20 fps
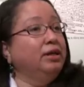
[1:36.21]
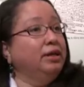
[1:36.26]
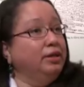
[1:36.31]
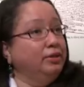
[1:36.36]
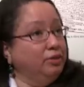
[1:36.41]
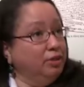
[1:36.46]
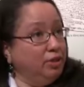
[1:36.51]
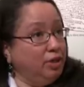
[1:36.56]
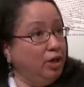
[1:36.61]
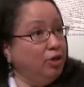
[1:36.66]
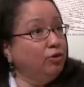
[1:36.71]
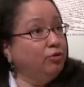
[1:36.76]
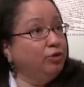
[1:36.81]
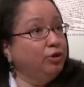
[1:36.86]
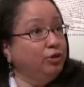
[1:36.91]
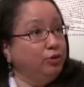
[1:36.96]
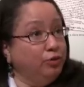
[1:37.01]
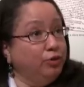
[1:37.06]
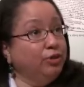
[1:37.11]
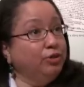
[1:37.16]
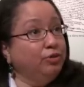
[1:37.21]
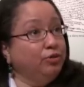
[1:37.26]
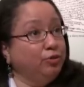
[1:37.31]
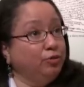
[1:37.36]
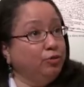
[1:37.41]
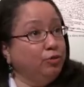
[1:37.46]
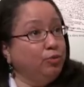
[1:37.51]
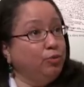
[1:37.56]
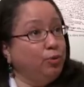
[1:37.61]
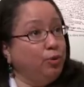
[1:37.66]
in the country during the
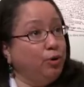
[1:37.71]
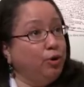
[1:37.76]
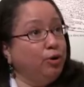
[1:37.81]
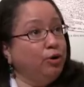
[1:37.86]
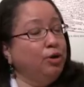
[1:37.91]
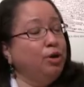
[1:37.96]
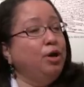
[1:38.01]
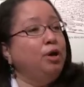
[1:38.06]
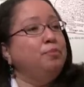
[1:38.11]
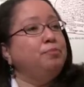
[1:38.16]
Civil War,